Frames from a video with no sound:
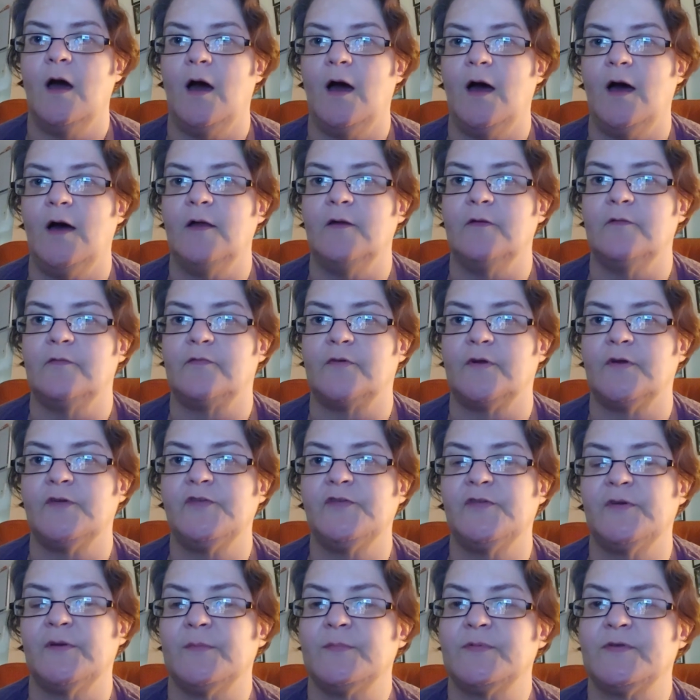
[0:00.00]
and
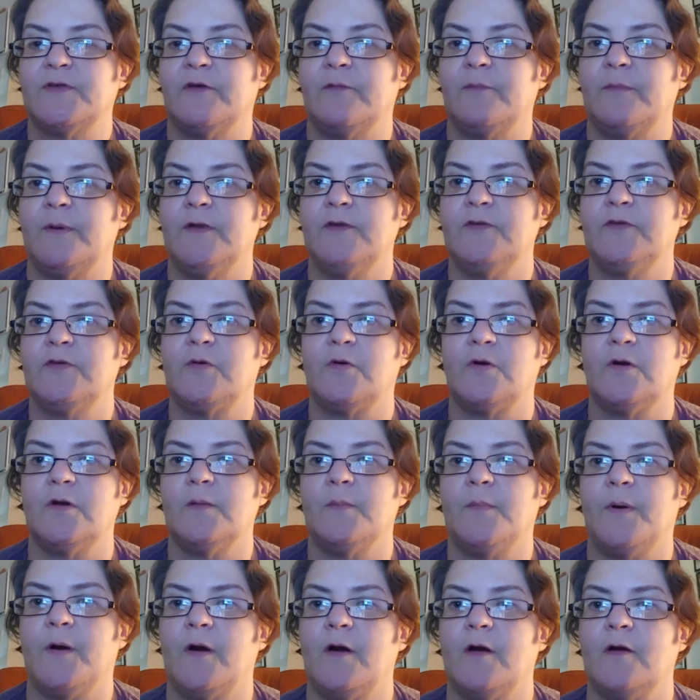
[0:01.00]
friendships have been torn
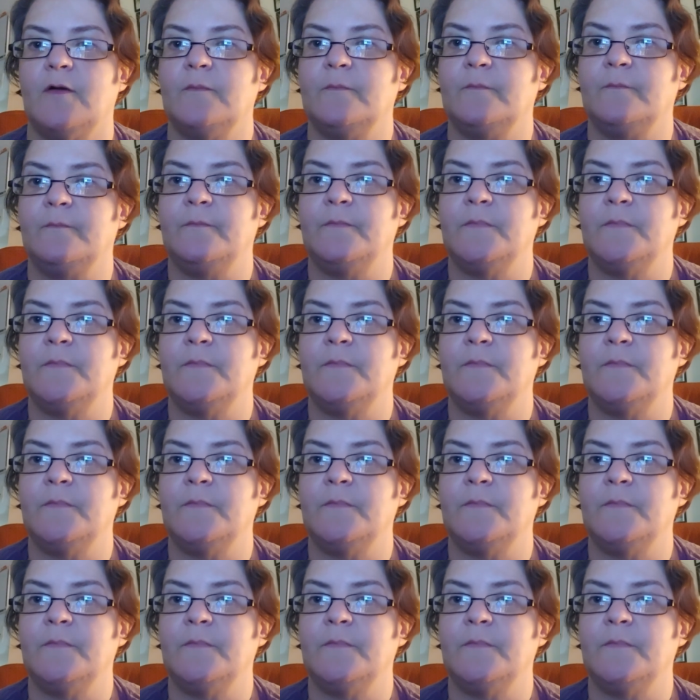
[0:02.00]
apart.